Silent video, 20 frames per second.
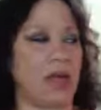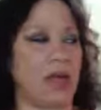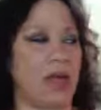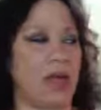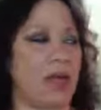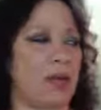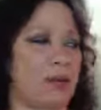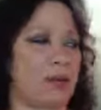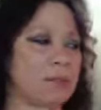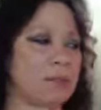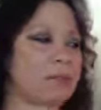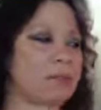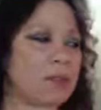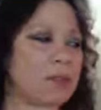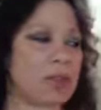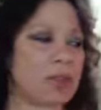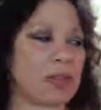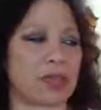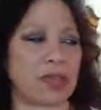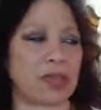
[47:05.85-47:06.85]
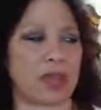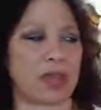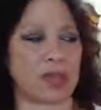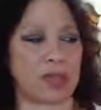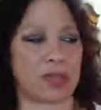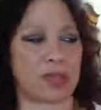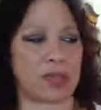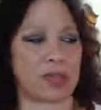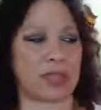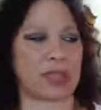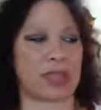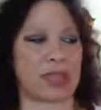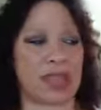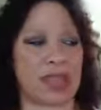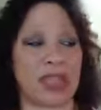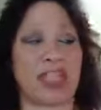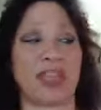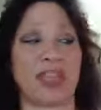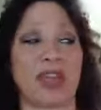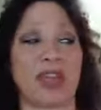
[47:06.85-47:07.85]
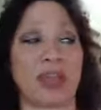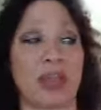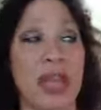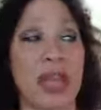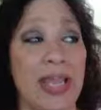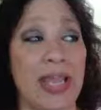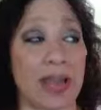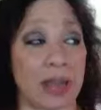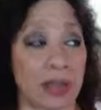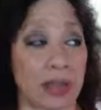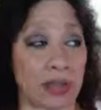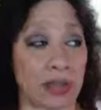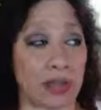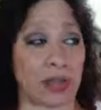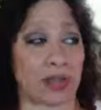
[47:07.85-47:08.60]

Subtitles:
So there's these, and they creak.